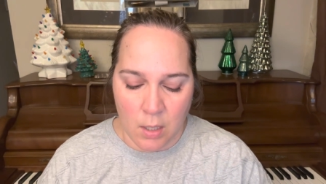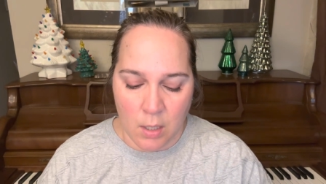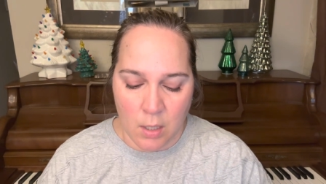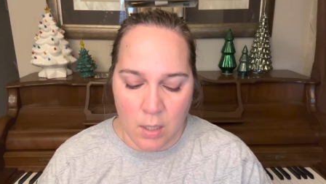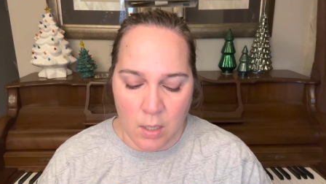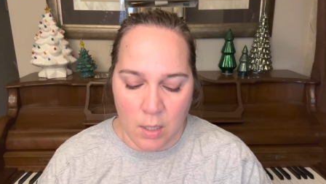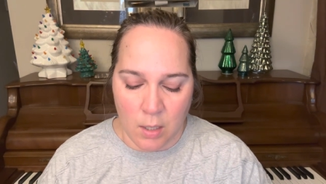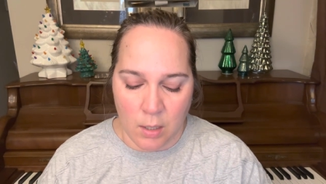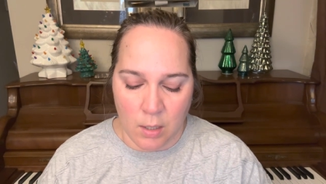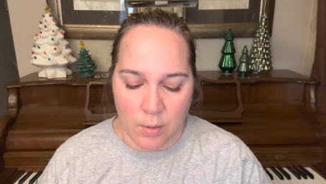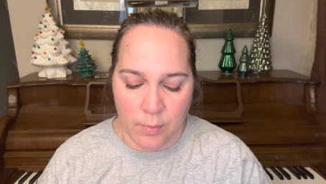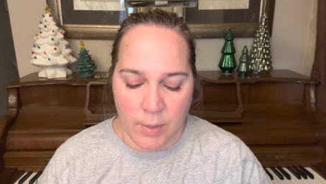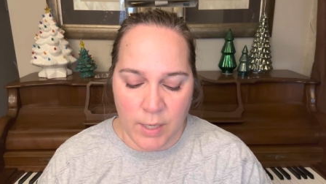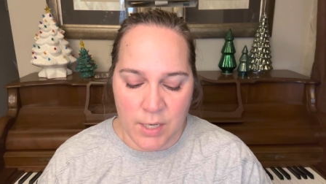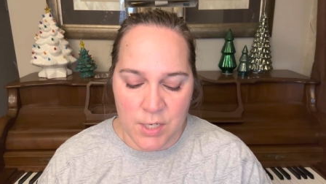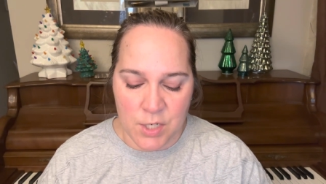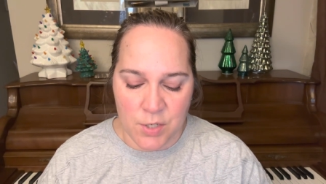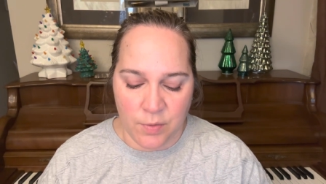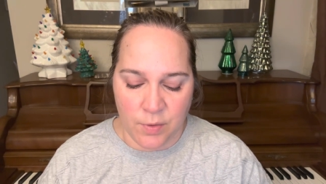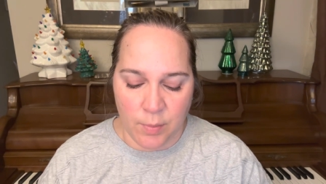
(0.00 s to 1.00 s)
color
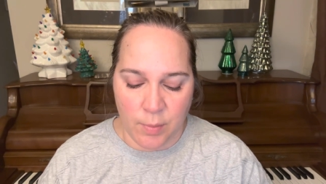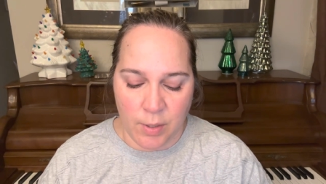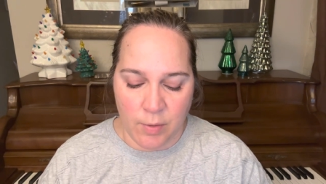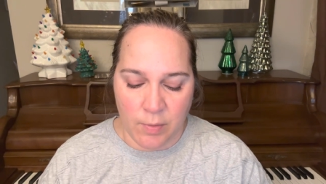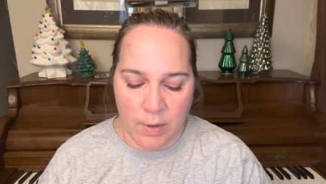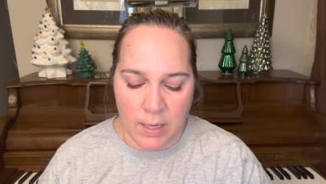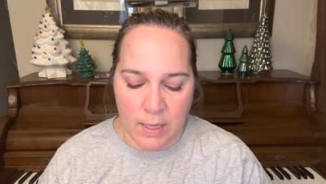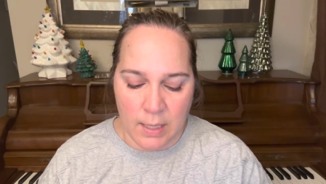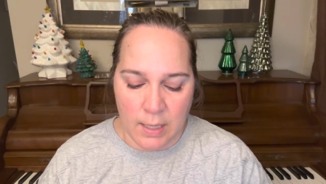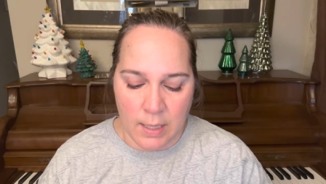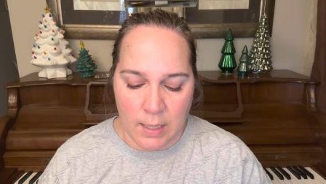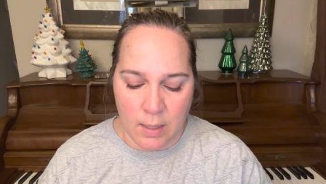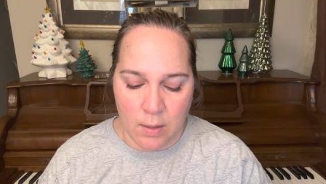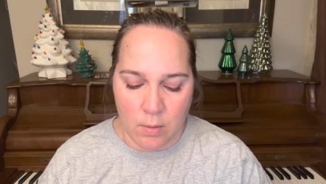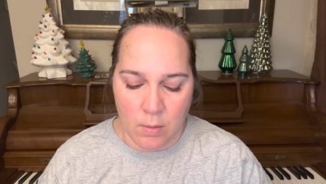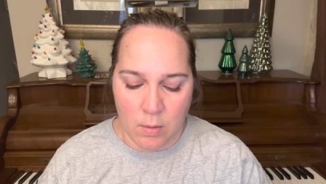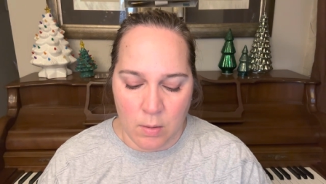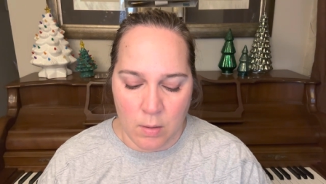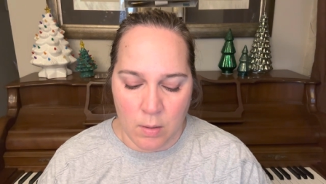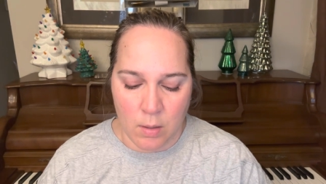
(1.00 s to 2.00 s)
match for me right
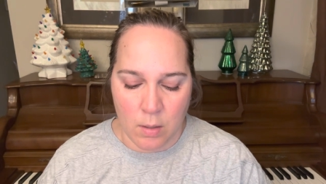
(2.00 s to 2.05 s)
now.